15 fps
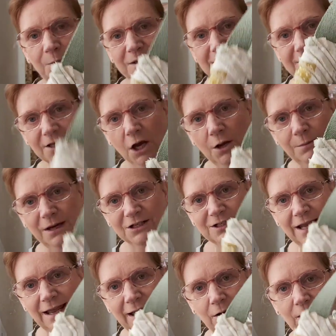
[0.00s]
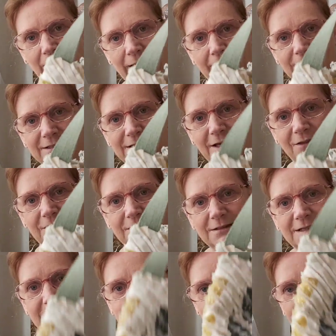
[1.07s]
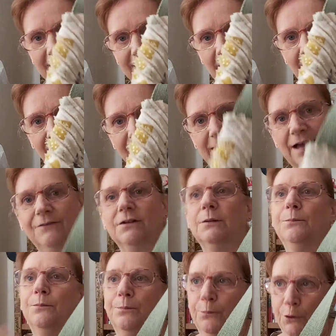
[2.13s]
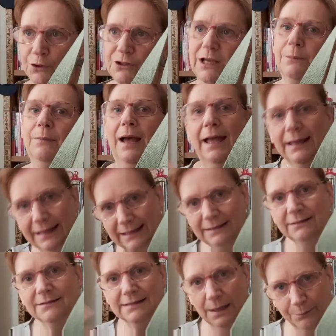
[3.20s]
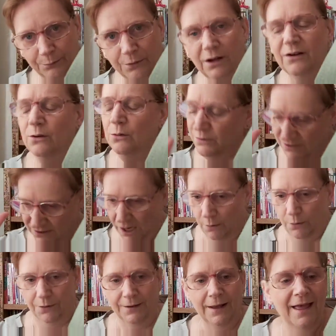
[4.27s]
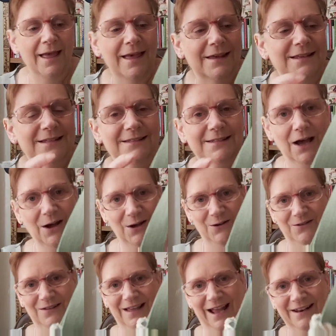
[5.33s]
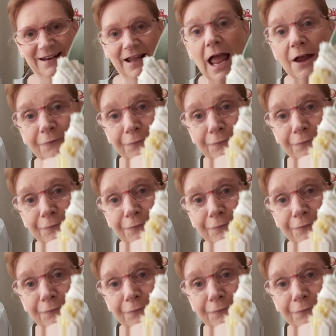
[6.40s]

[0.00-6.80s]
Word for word: that'll be so much handier than to take that than having a project bag in separate and all so on so and